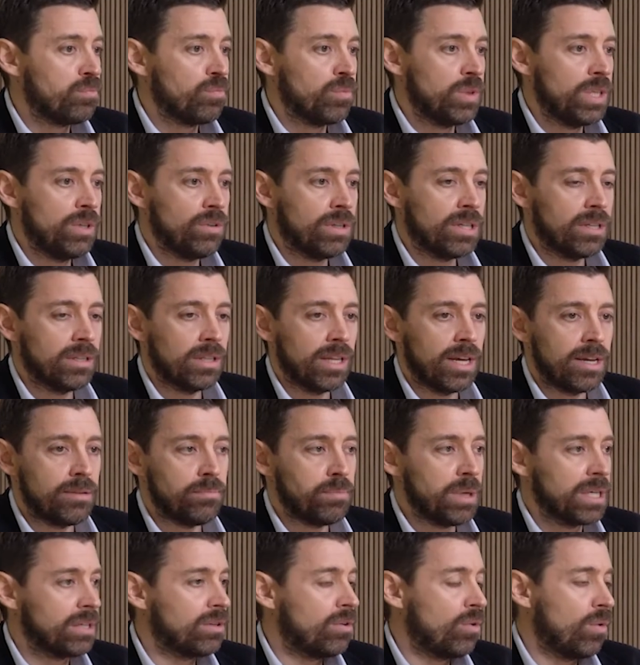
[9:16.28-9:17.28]
You can
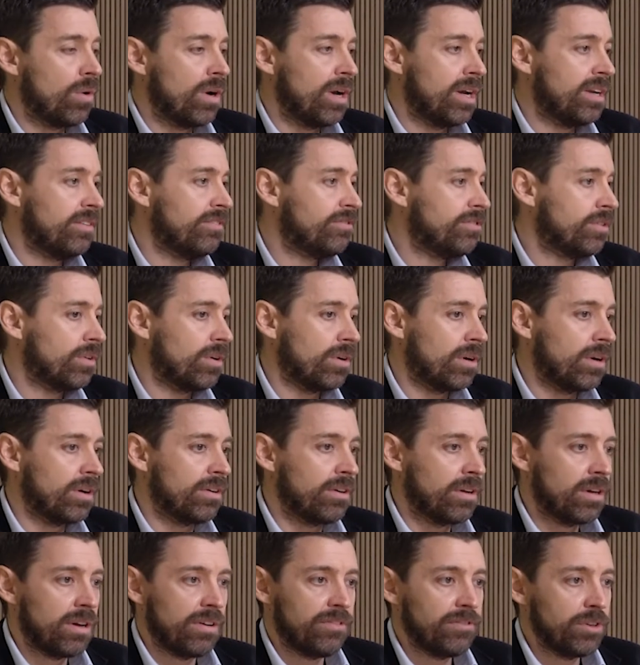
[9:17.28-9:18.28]
lend Bitcoin for
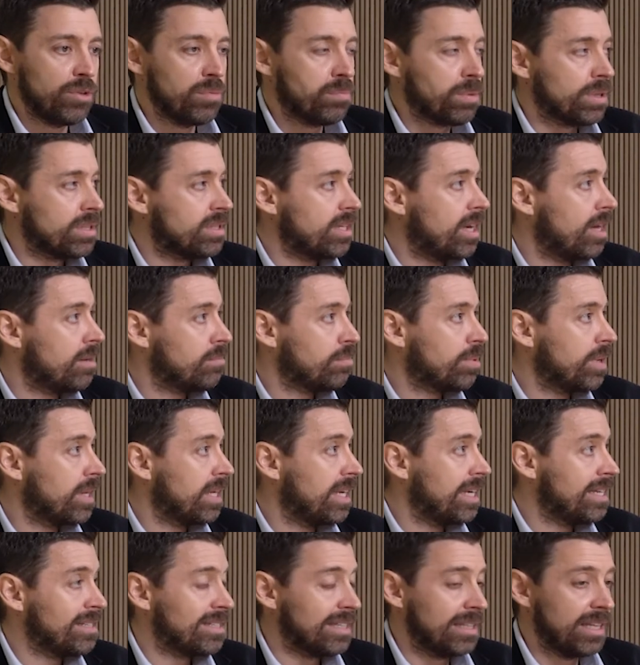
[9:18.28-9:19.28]
a few percent pretty
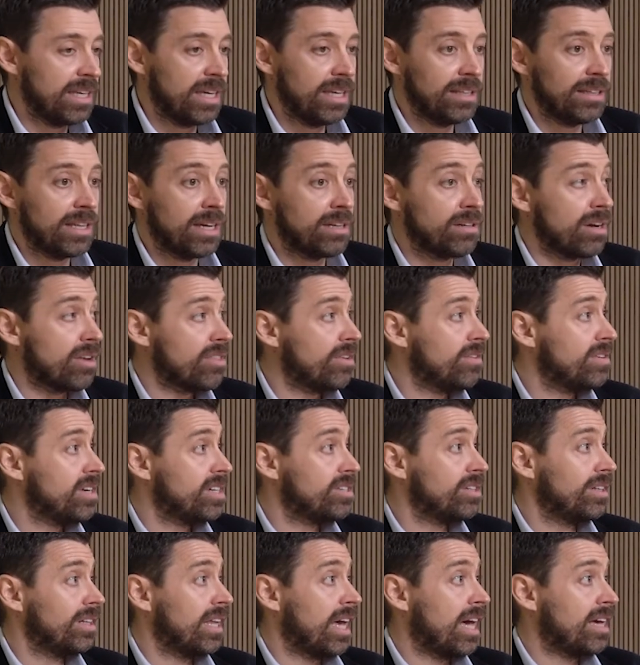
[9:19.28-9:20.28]
easily, lend other
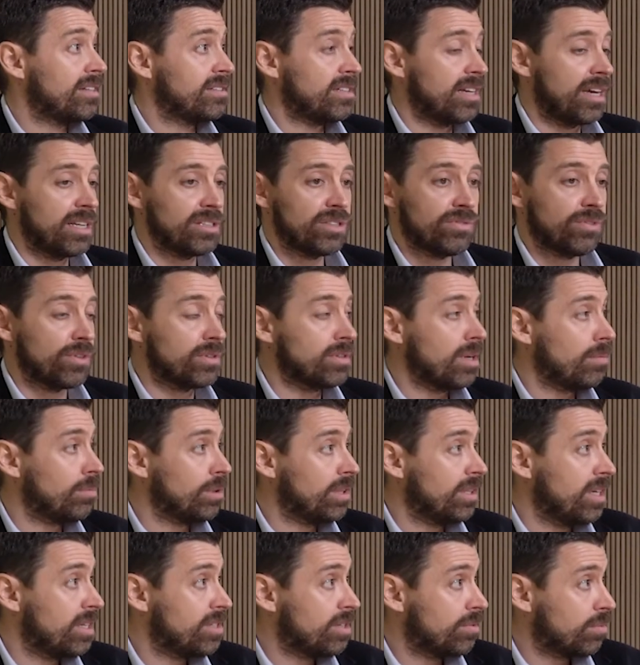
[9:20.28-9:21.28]
digital assets for
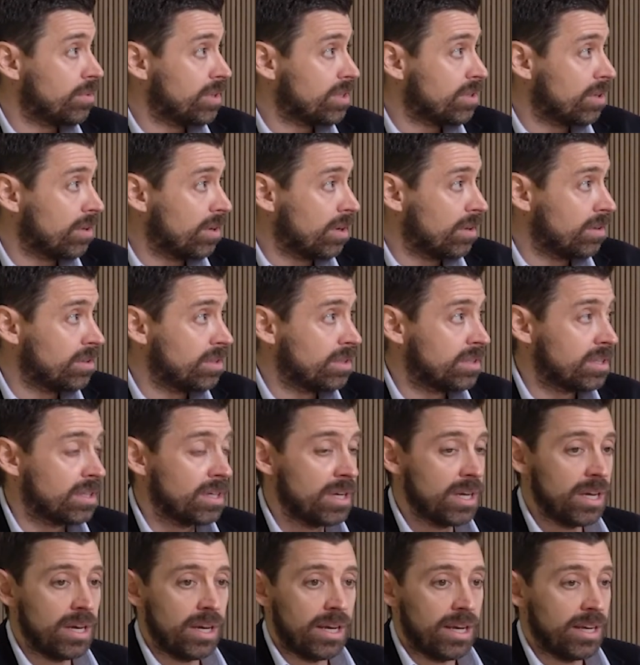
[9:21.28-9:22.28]
double-digit returns
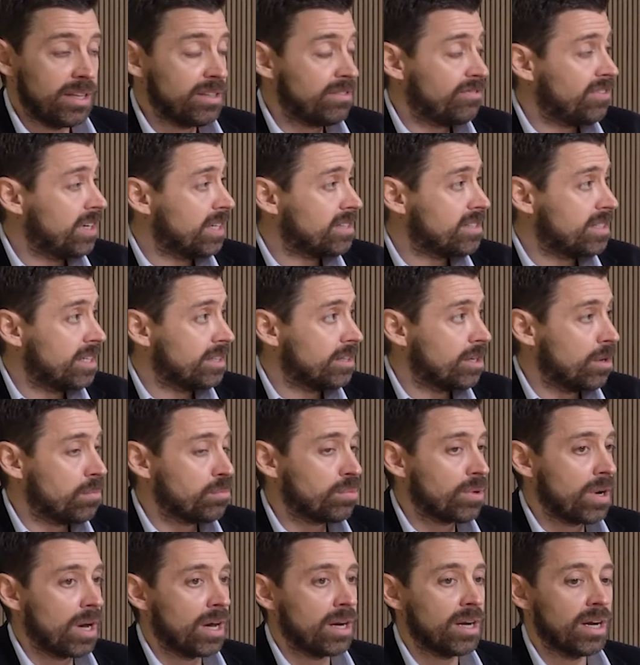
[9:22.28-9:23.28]
into fixed income
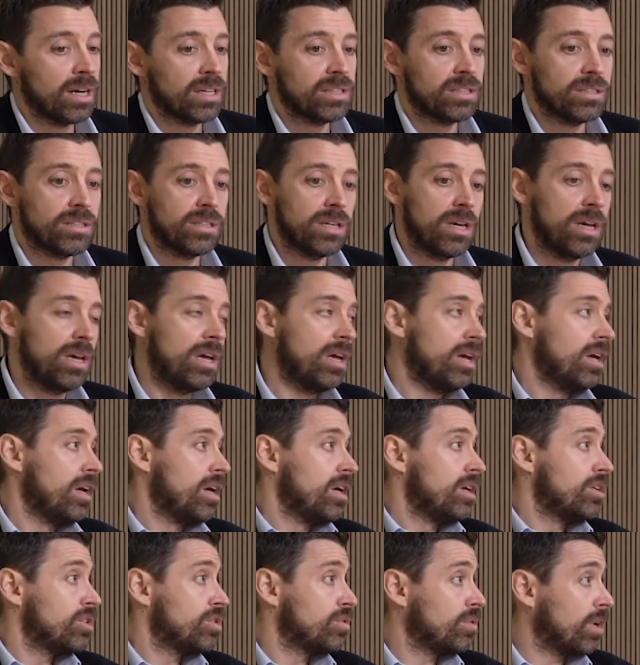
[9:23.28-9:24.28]
products.
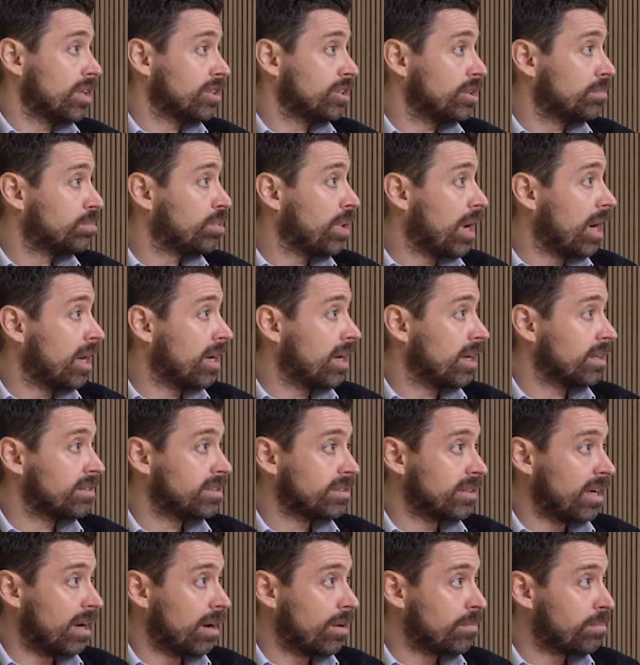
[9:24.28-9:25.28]
Structured
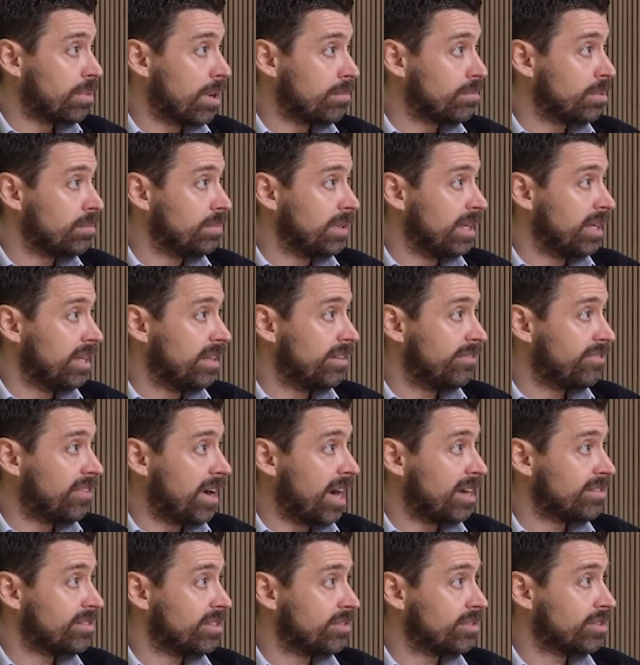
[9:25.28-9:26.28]
products are probably the
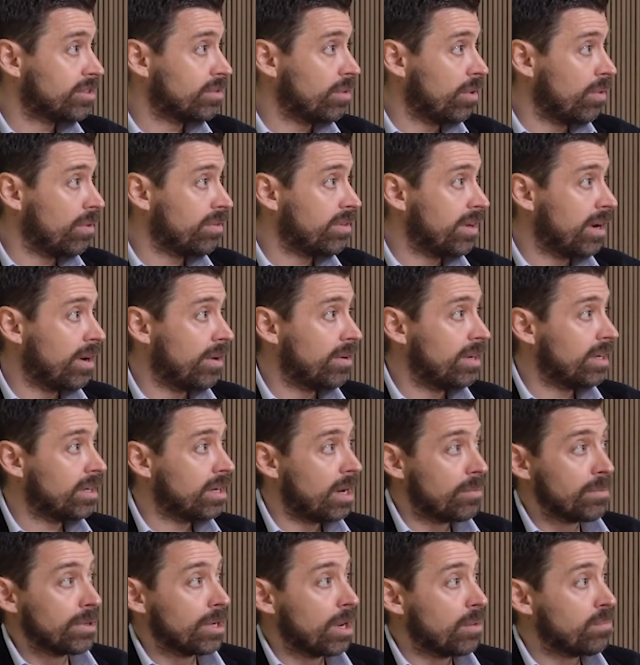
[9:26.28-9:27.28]
fastest growth area
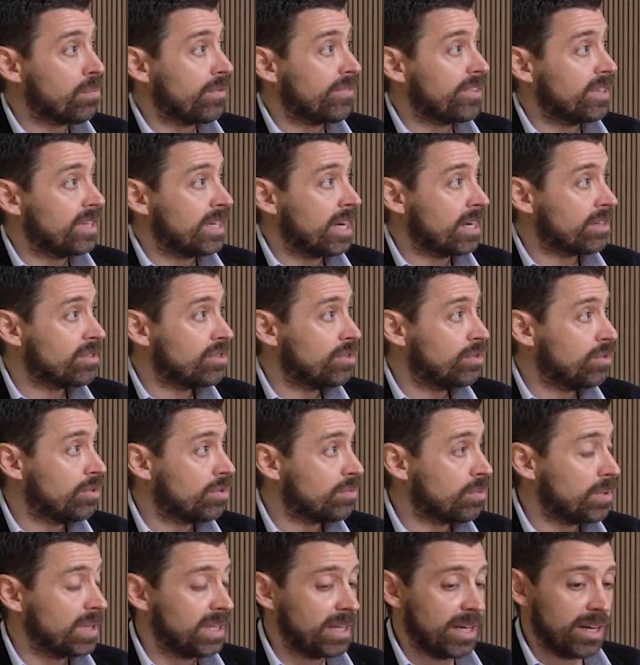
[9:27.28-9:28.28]
coming up over the next
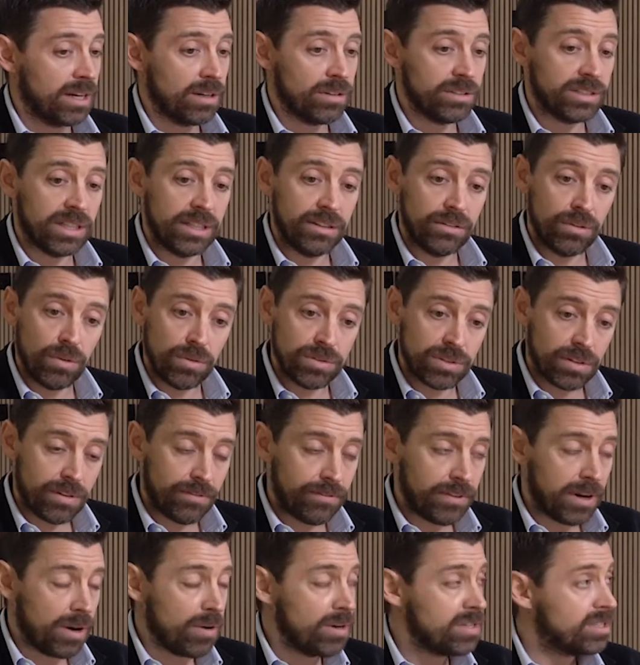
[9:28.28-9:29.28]
2-3 years, and those are
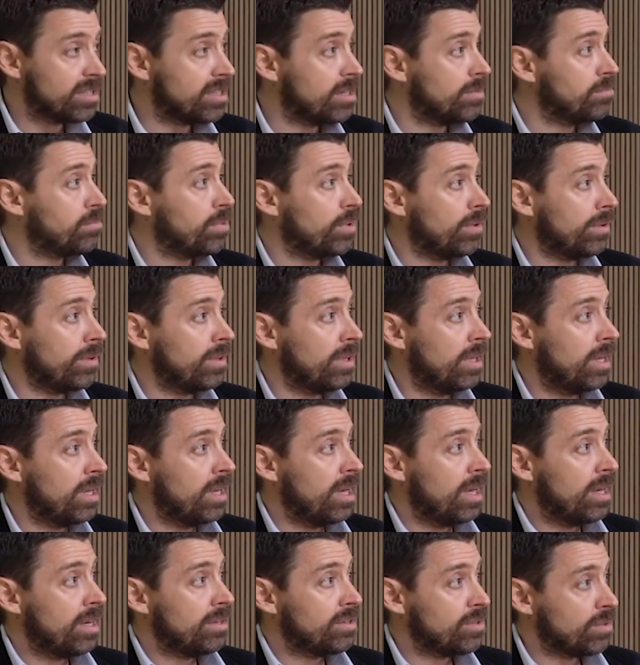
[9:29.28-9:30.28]
very simple
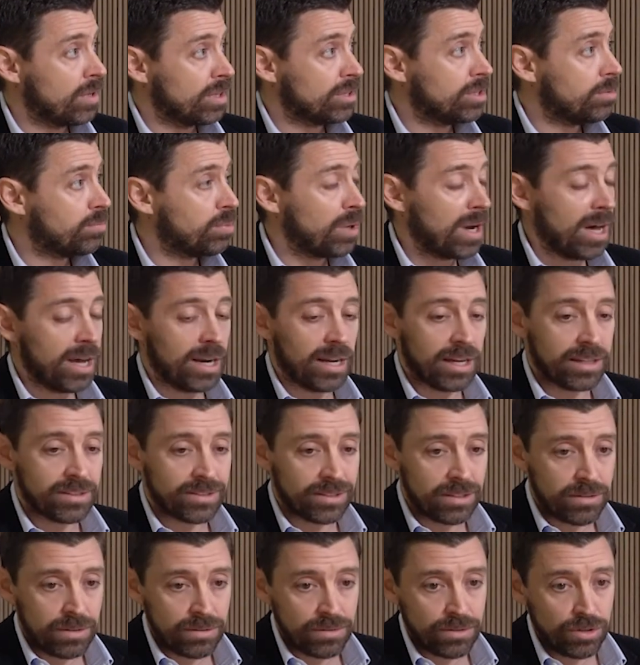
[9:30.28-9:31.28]
structured
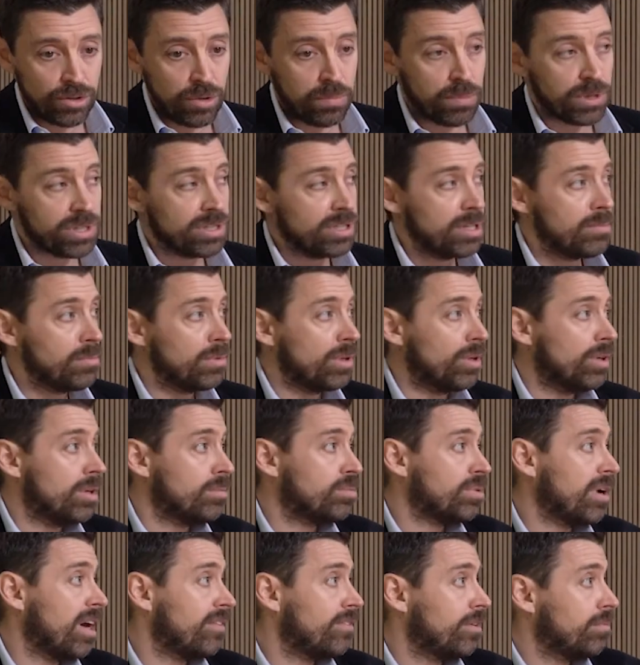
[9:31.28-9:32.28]
products, super similar to
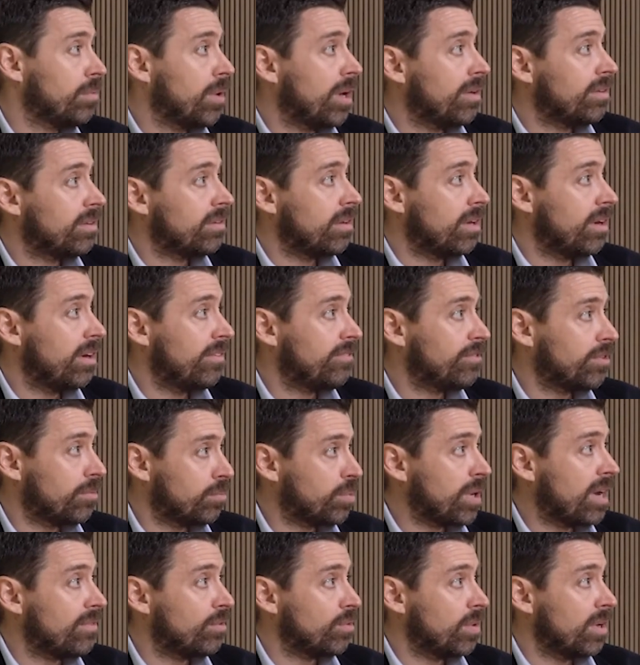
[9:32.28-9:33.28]
private wealth for
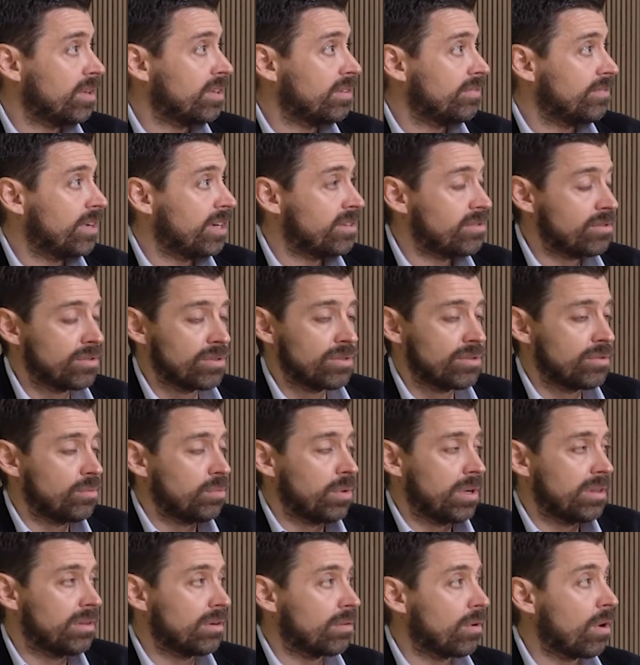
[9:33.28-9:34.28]
private wealth investors to
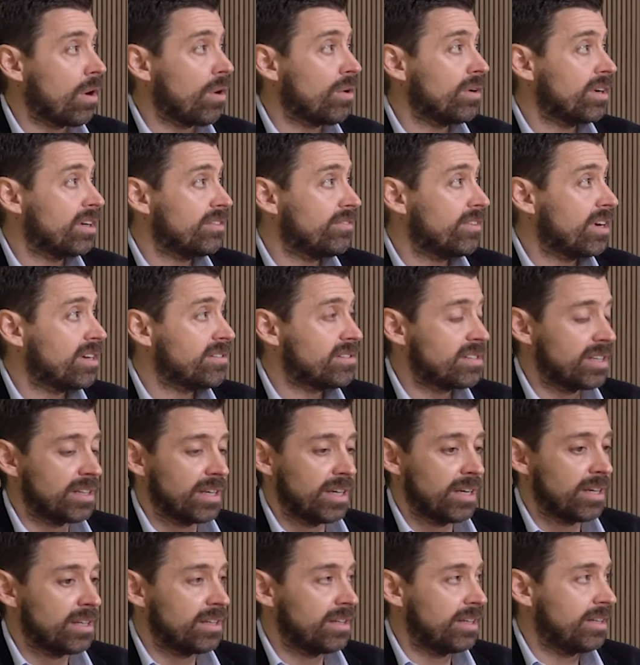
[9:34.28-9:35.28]
what they're already investing
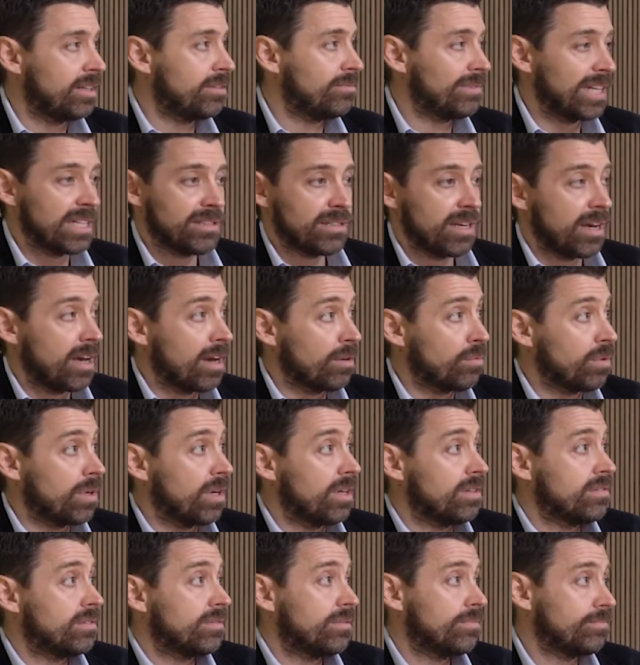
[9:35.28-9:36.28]
in let's say,
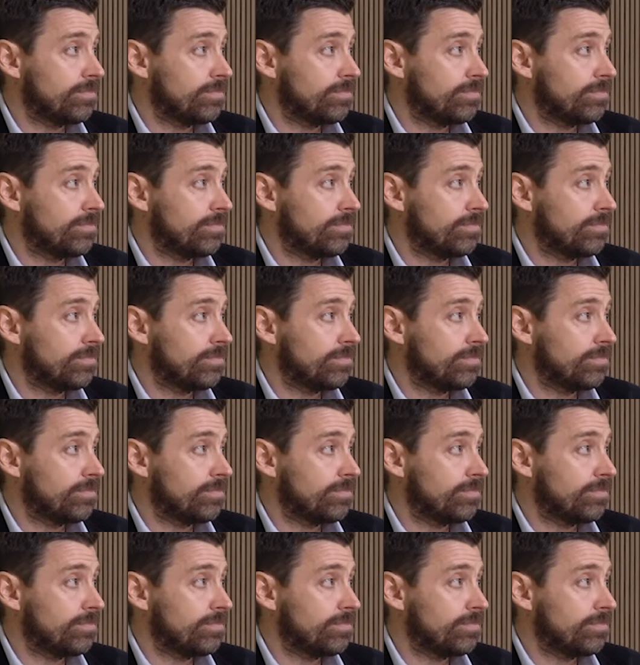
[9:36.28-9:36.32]
equities.